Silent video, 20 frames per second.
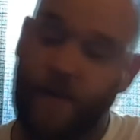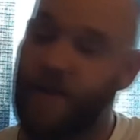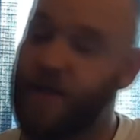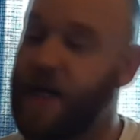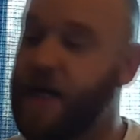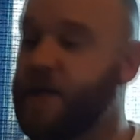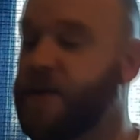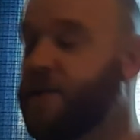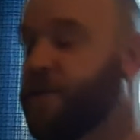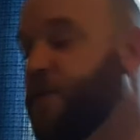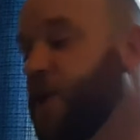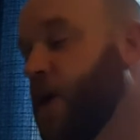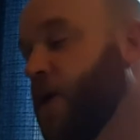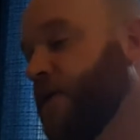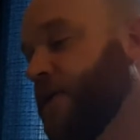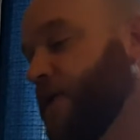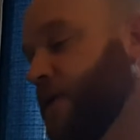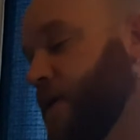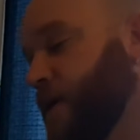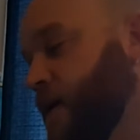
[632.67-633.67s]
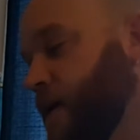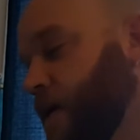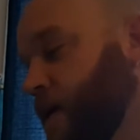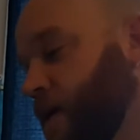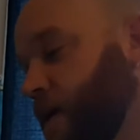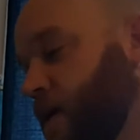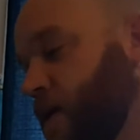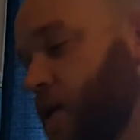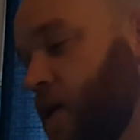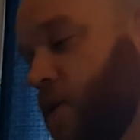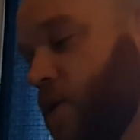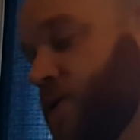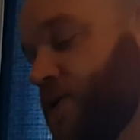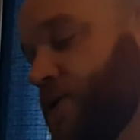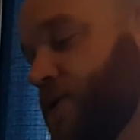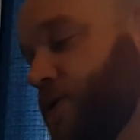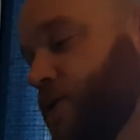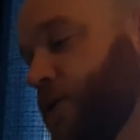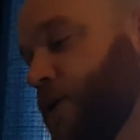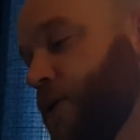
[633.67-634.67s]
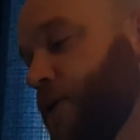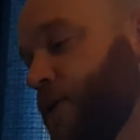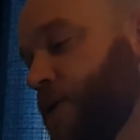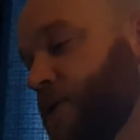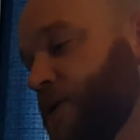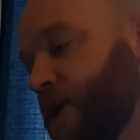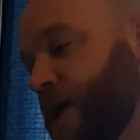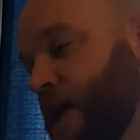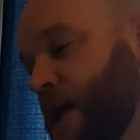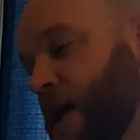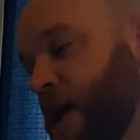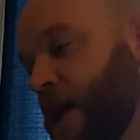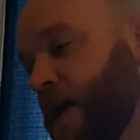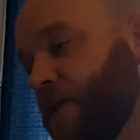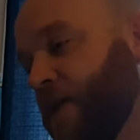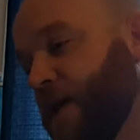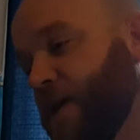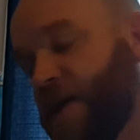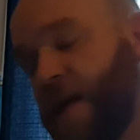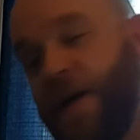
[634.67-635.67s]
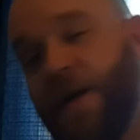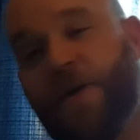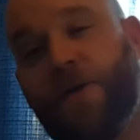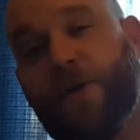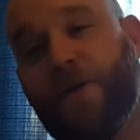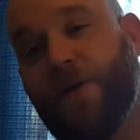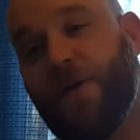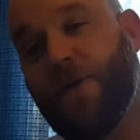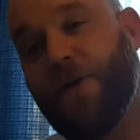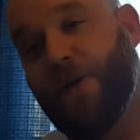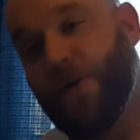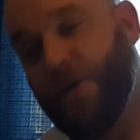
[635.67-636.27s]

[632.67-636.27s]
Jason both are old school dudes. They tell you they're going to do